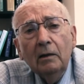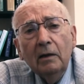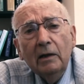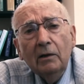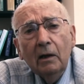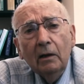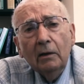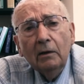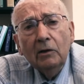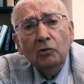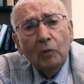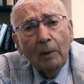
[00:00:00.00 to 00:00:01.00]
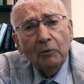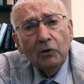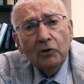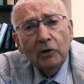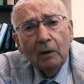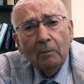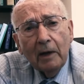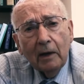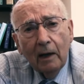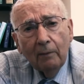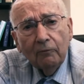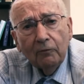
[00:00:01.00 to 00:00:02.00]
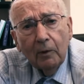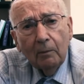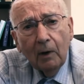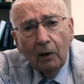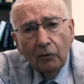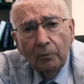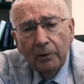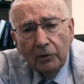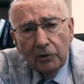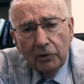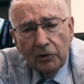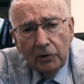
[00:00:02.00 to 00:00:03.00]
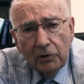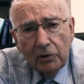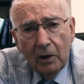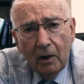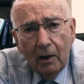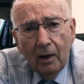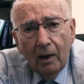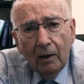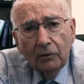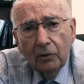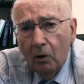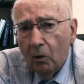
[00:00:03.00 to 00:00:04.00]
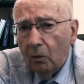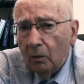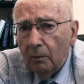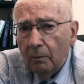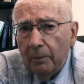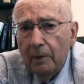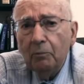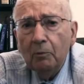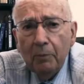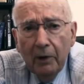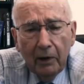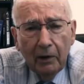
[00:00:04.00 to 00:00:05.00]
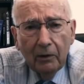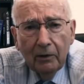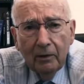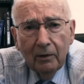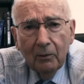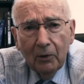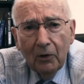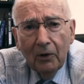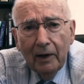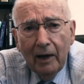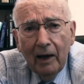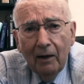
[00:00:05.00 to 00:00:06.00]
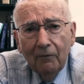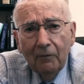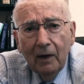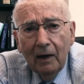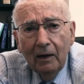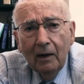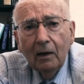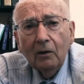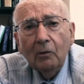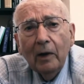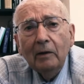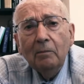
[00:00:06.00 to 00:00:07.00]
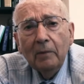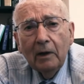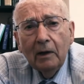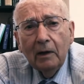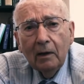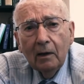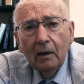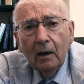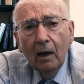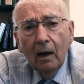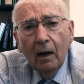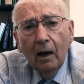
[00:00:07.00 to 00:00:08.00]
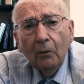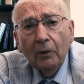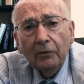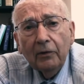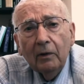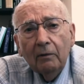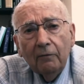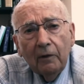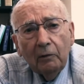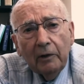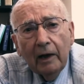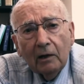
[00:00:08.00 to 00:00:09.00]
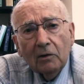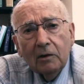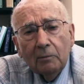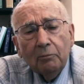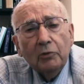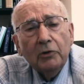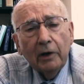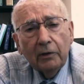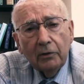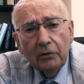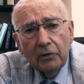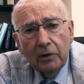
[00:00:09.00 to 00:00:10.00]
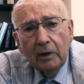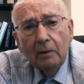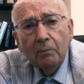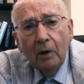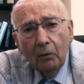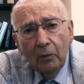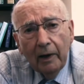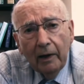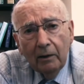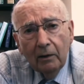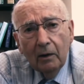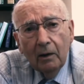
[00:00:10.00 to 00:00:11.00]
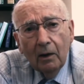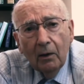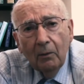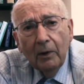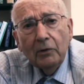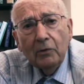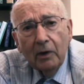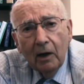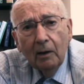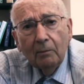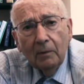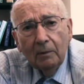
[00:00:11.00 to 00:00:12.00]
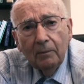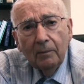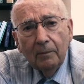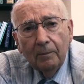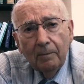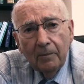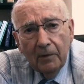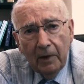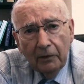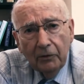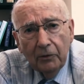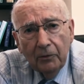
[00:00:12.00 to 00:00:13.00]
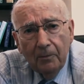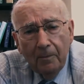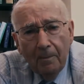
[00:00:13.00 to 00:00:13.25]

di uh, disruptions that may come from other businesses. So be prepared. We're going to have a great meeting uh, with very excellent presenters in Bahrain when you come. Thank you.